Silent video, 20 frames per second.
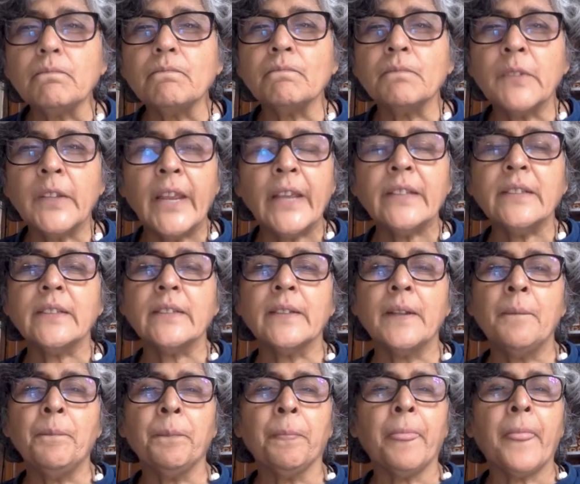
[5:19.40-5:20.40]
Yes,
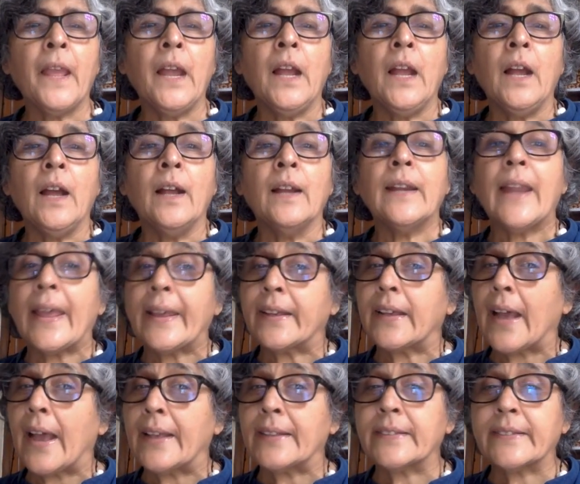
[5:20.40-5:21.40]

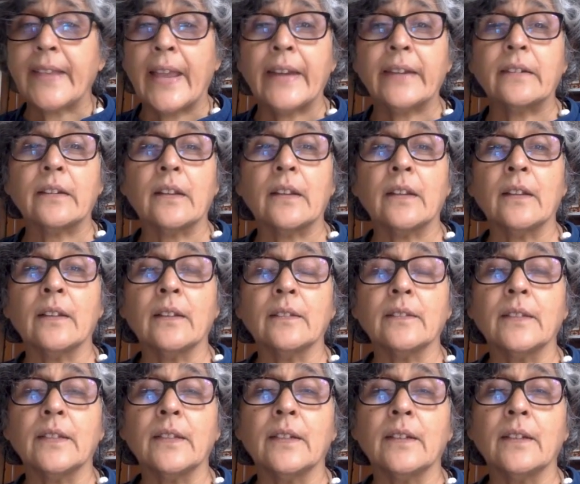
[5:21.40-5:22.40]
like I said,
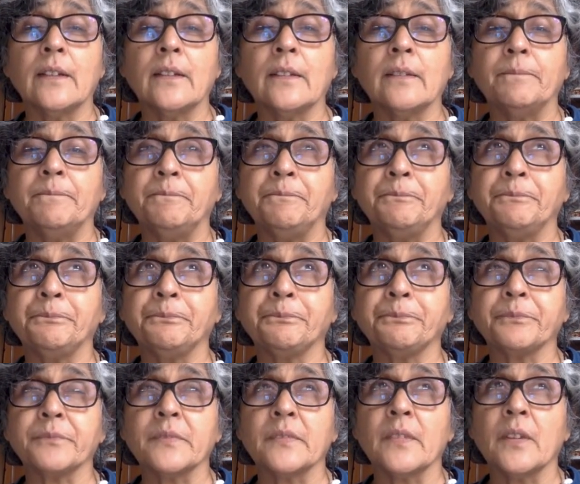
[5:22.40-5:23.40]
the
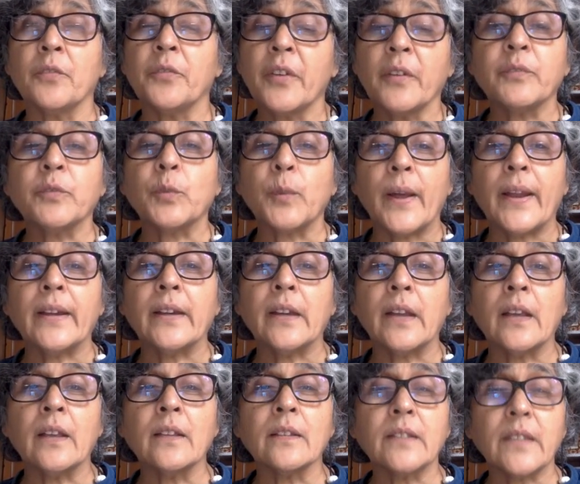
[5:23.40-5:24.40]
sixth
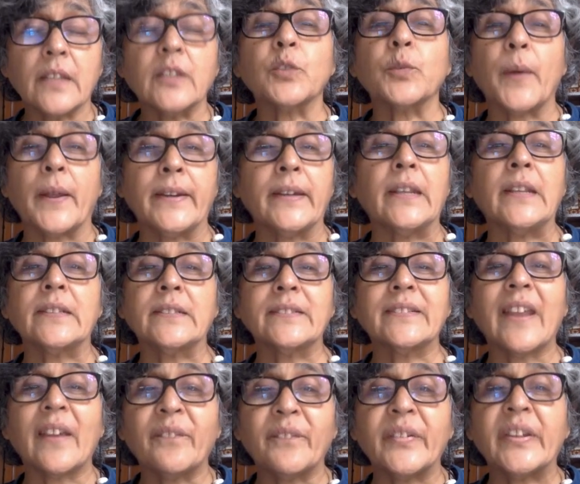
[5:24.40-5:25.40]
one is
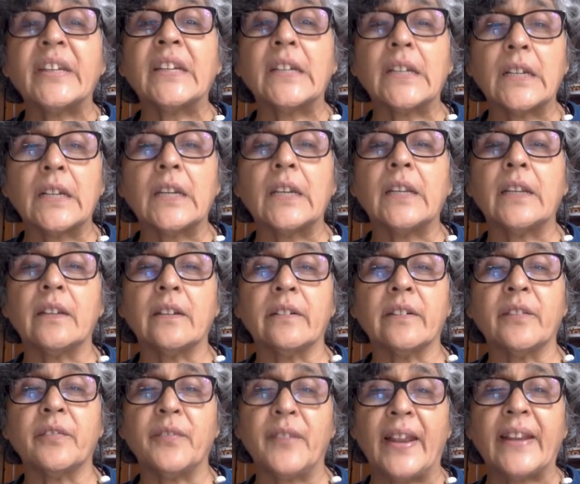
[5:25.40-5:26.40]
definitely a
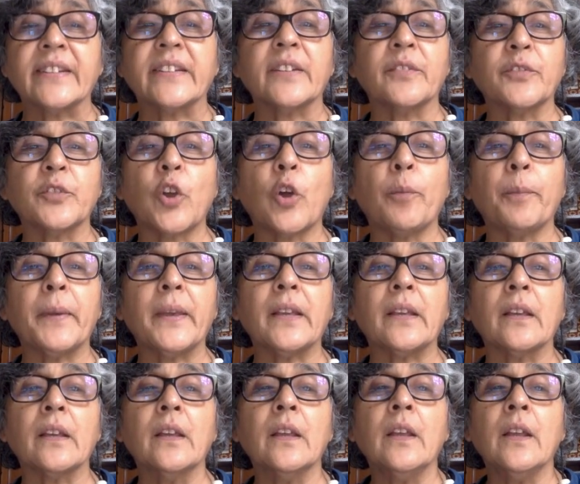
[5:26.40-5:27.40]
reflective topic,
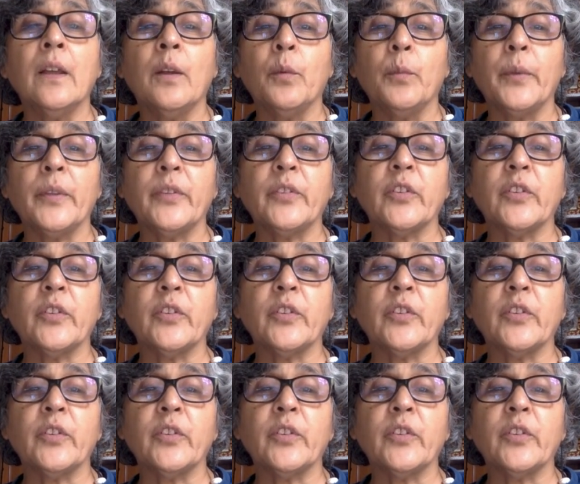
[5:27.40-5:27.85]
which